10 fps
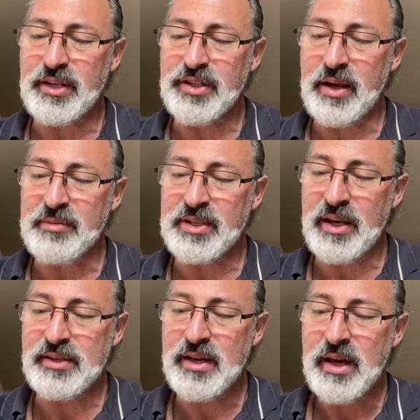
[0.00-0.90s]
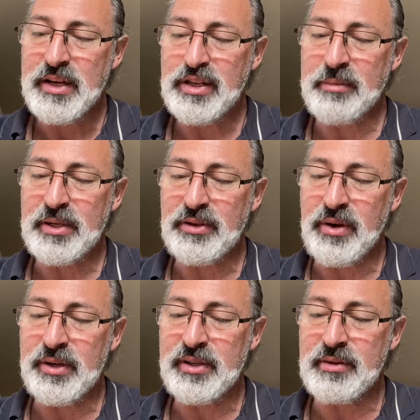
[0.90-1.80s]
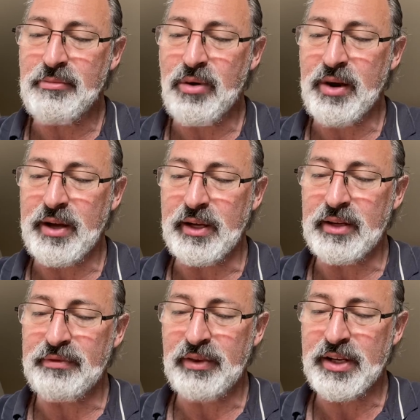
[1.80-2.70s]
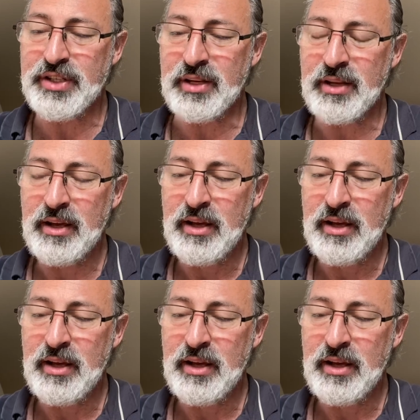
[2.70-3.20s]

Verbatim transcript: James says, shall be turned into mourning and affliction.